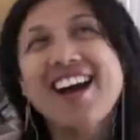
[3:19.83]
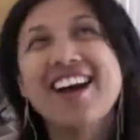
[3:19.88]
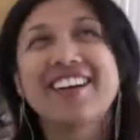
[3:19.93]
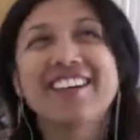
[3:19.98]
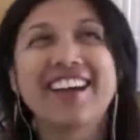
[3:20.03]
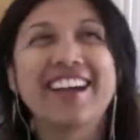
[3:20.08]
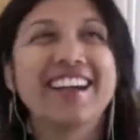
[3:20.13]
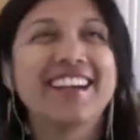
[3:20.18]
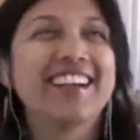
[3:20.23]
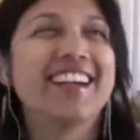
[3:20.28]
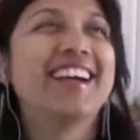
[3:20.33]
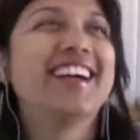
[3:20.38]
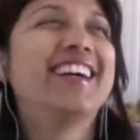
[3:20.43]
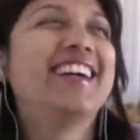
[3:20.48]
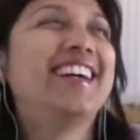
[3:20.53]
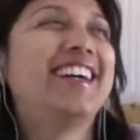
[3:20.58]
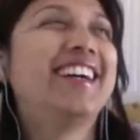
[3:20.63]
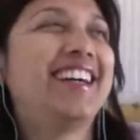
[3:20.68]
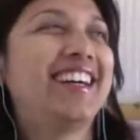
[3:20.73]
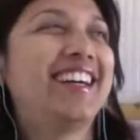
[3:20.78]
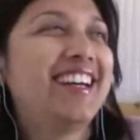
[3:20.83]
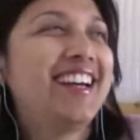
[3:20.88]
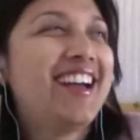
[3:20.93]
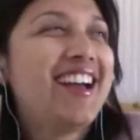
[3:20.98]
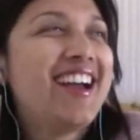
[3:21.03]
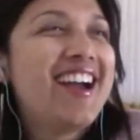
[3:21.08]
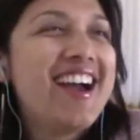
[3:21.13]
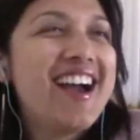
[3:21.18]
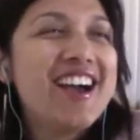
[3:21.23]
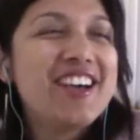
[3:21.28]
Okay.
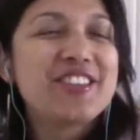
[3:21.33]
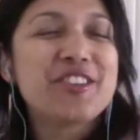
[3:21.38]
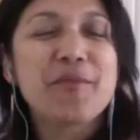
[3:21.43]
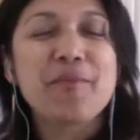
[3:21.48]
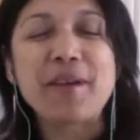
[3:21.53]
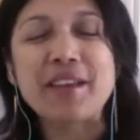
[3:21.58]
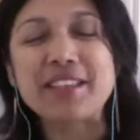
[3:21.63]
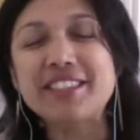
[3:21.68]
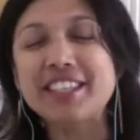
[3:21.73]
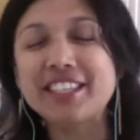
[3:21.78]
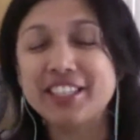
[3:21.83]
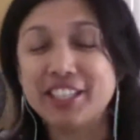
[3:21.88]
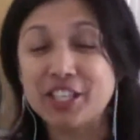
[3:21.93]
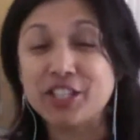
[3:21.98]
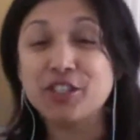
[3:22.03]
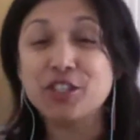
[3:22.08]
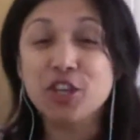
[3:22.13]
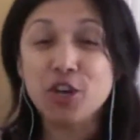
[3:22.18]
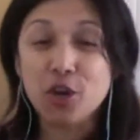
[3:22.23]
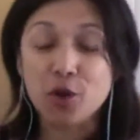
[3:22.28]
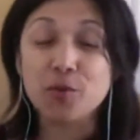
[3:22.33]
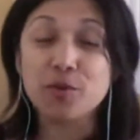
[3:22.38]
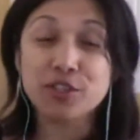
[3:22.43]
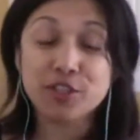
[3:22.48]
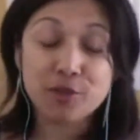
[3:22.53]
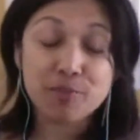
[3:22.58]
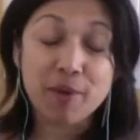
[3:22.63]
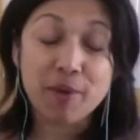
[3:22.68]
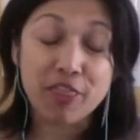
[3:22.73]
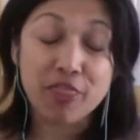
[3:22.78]
So basically, it
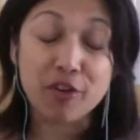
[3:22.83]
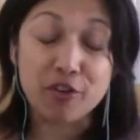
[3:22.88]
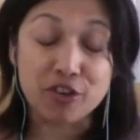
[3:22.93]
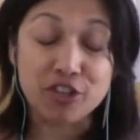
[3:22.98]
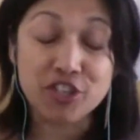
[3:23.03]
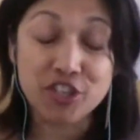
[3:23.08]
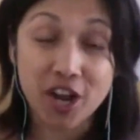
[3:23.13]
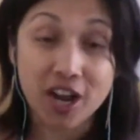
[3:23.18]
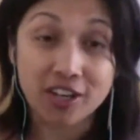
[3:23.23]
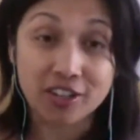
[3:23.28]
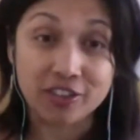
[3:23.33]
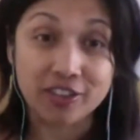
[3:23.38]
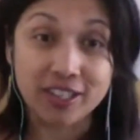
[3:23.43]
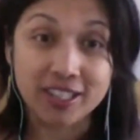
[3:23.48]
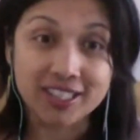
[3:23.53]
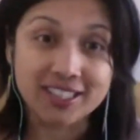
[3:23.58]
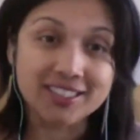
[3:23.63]
was my third chakra,